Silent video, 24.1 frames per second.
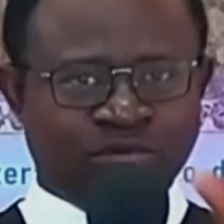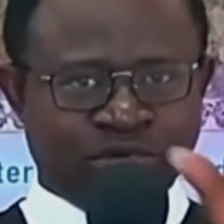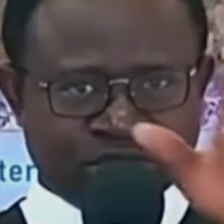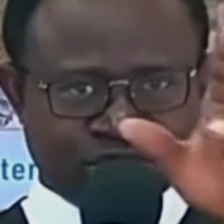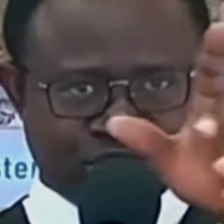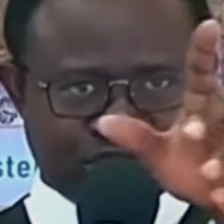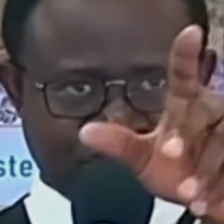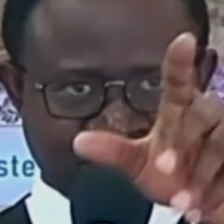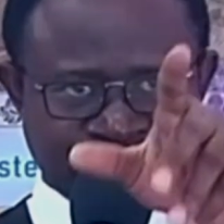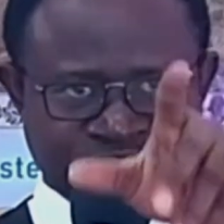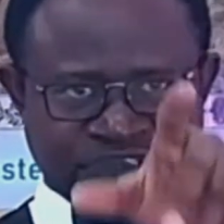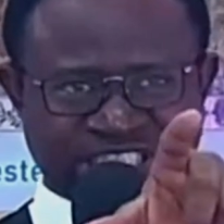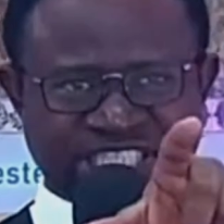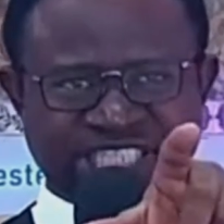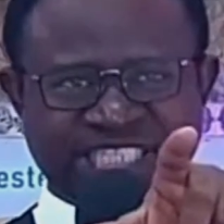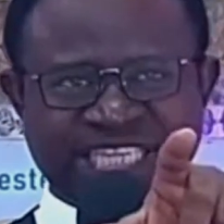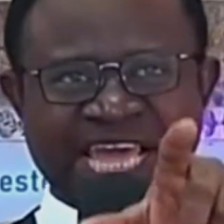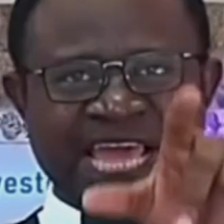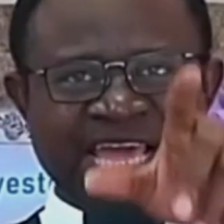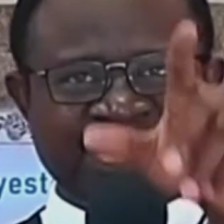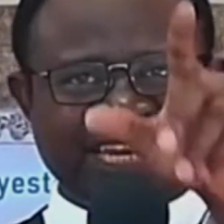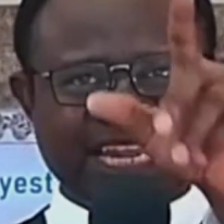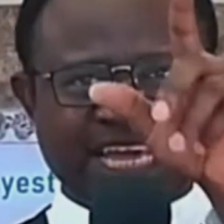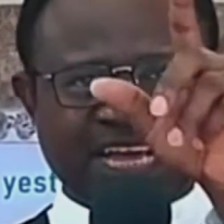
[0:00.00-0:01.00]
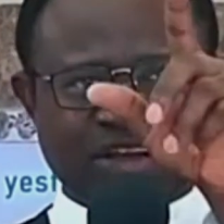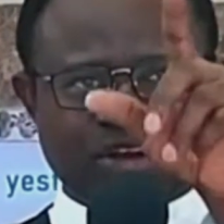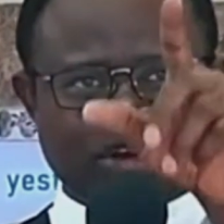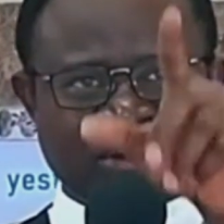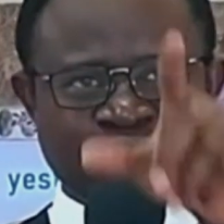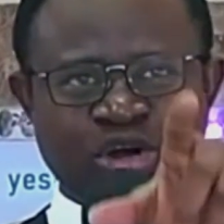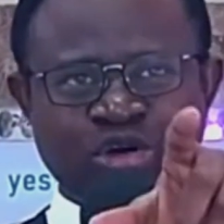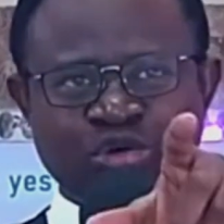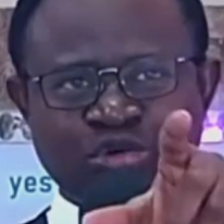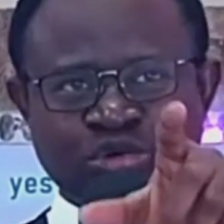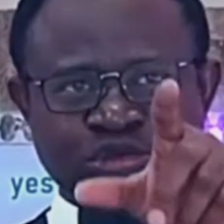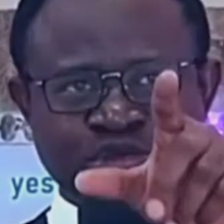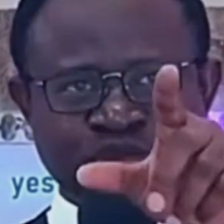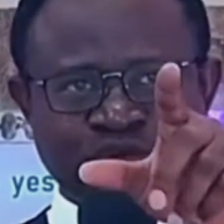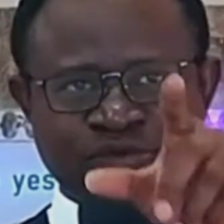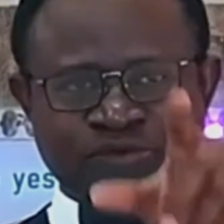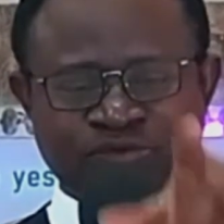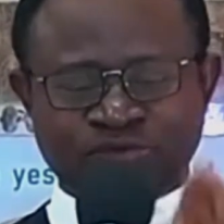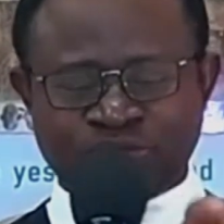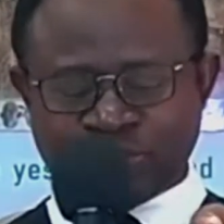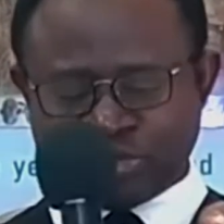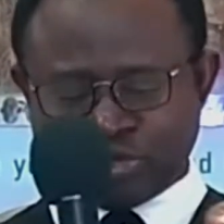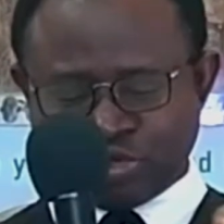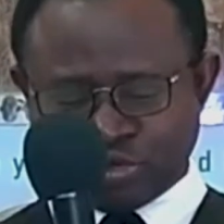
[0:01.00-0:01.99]
What you desire that God will
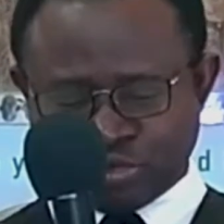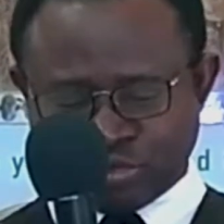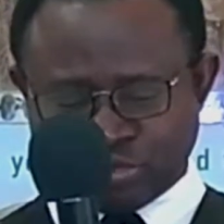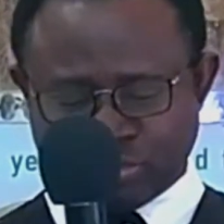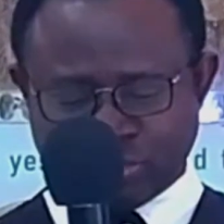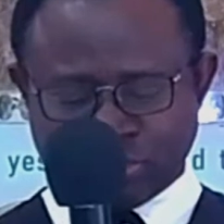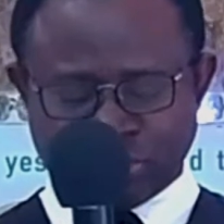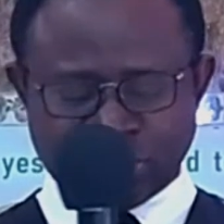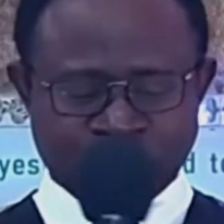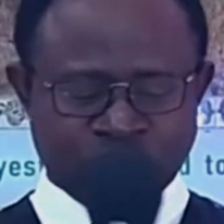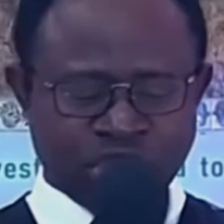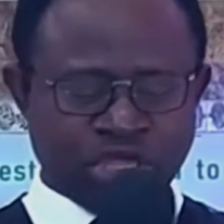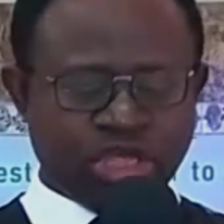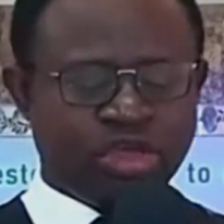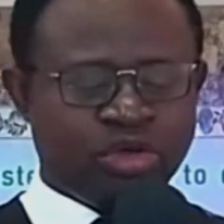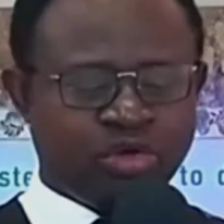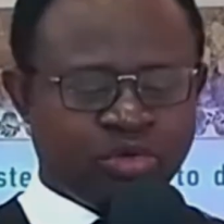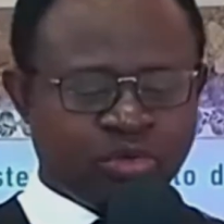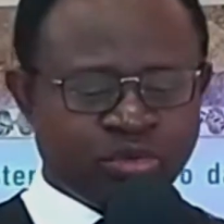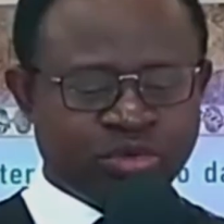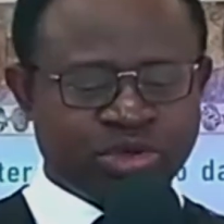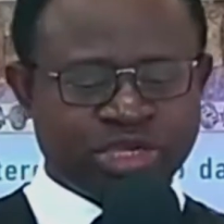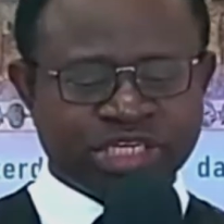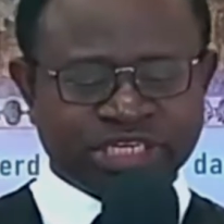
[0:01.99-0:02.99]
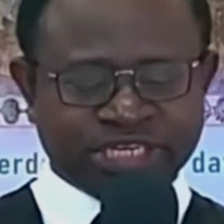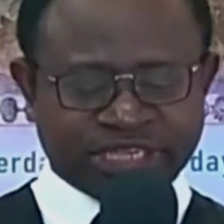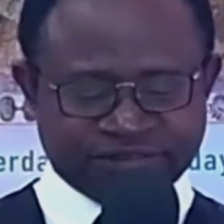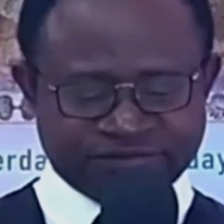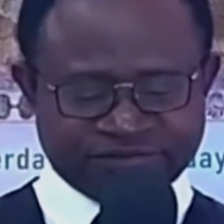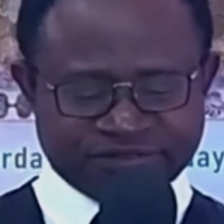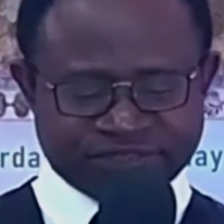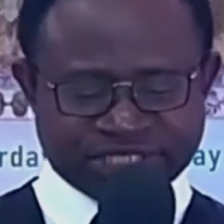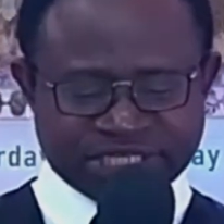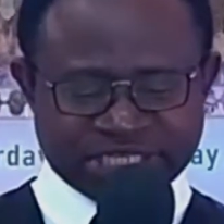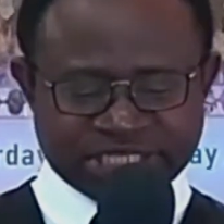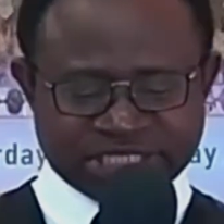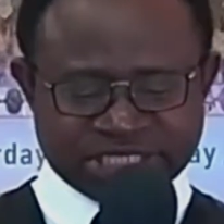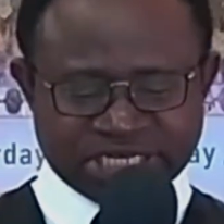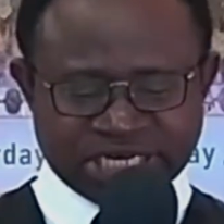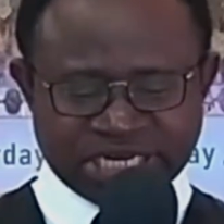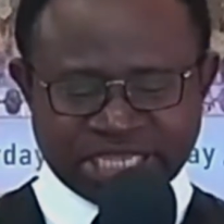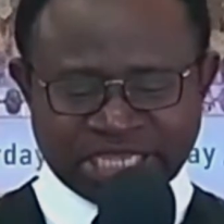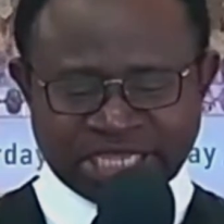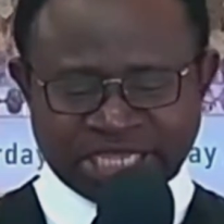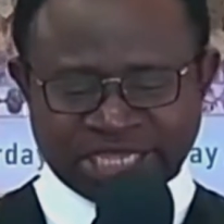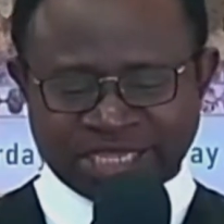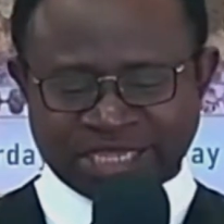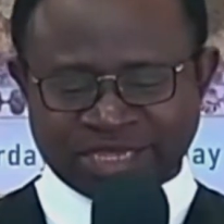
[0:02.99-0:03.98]
do for you will
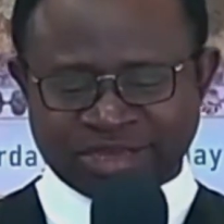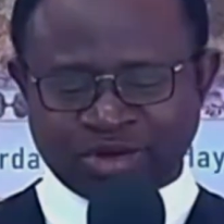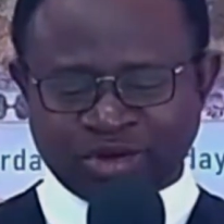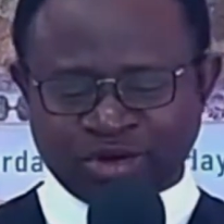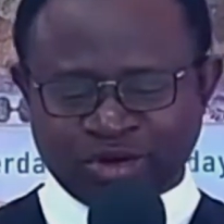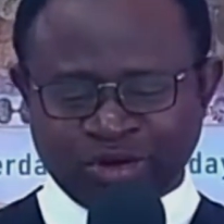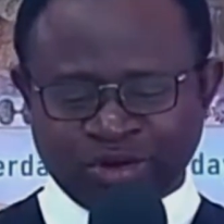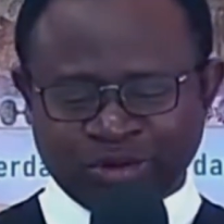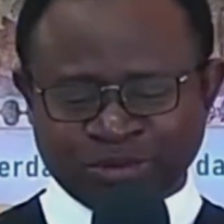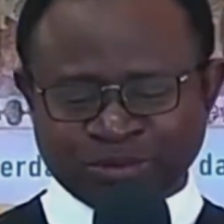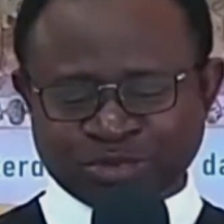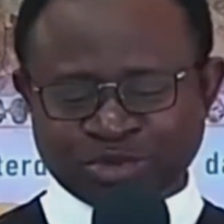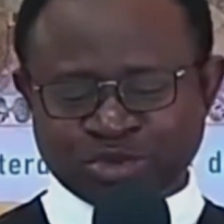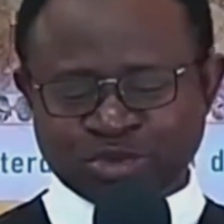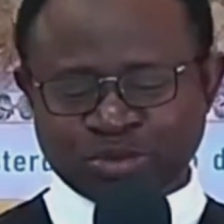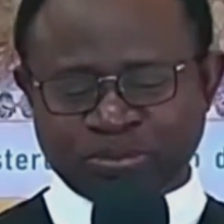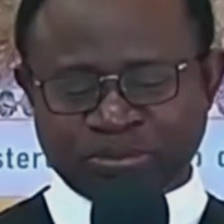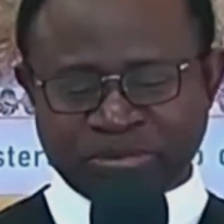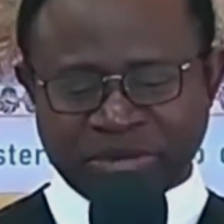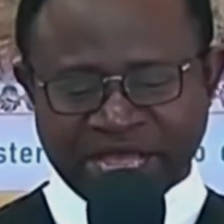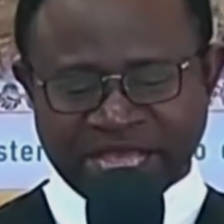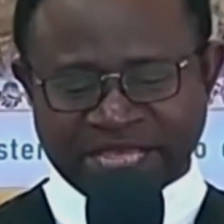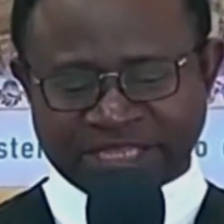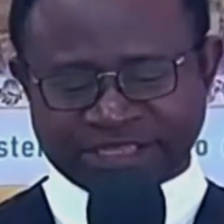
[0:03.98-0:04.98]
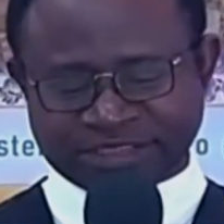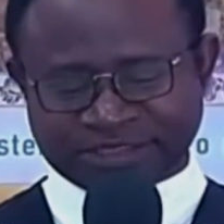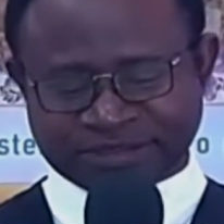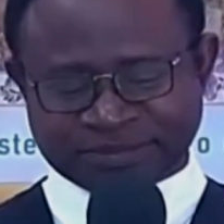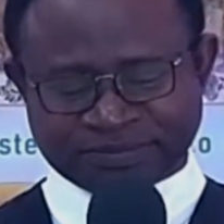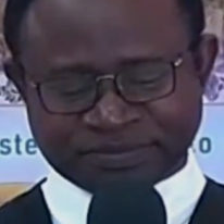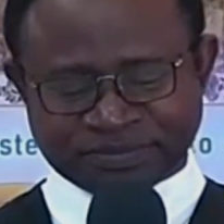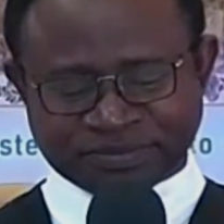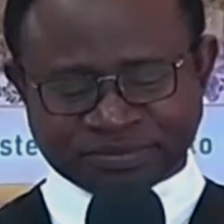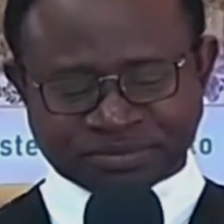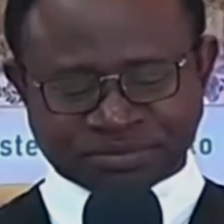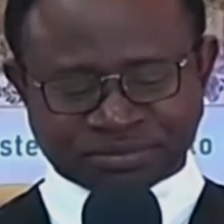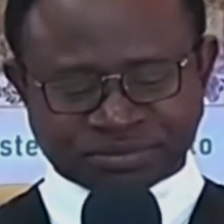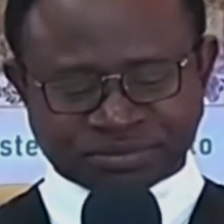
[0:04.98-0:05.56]
definitely come to pass.